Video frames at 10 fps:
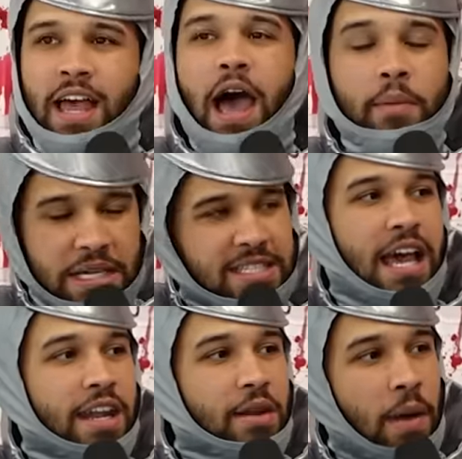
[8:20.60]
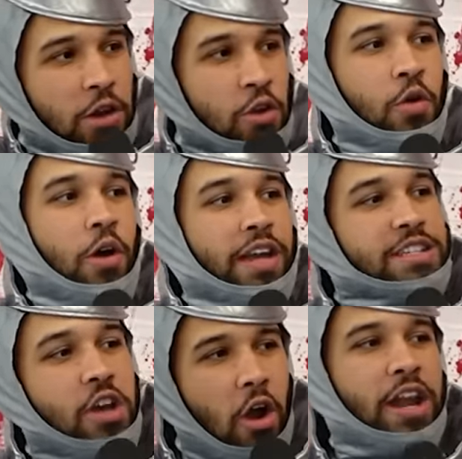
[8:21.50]
I'm excited about New York.
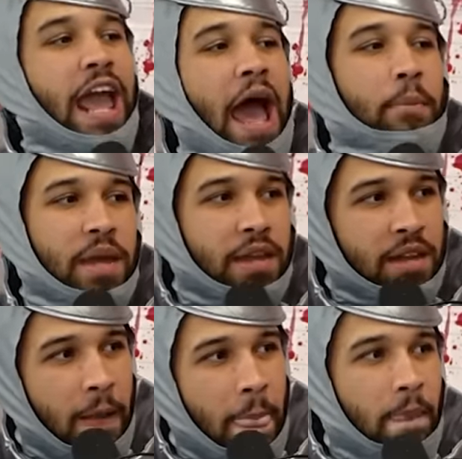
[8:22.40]
It's already happened.